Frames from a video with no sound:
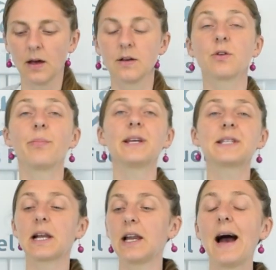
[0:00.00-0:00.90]
So
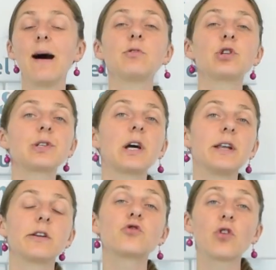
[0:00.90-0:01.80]
basically I'm just
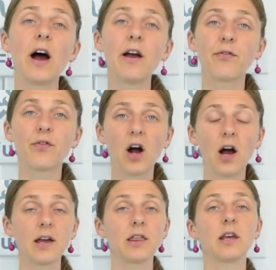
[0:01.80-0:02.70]
gonna dry
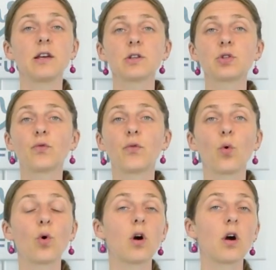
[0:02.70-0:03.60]
fry these
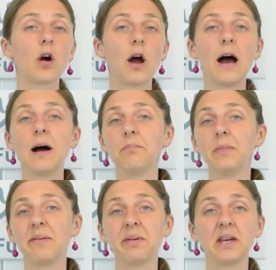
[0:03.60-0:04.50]
for
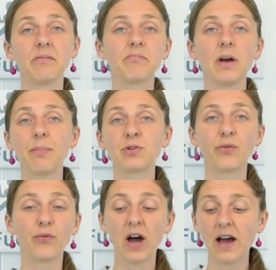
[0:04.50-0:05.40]
maybe up to
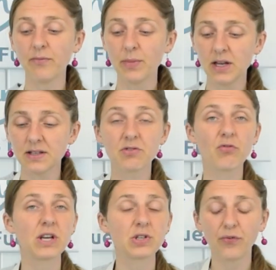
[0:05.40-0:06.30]
5 minutes,
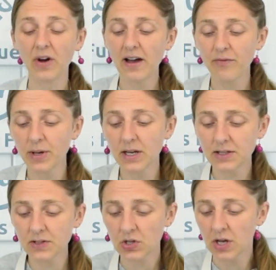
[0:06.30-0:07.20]
3 to 5
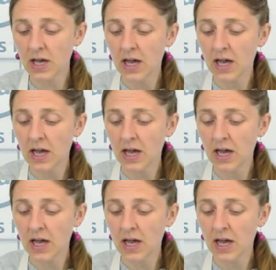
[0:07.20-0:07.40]
minutes.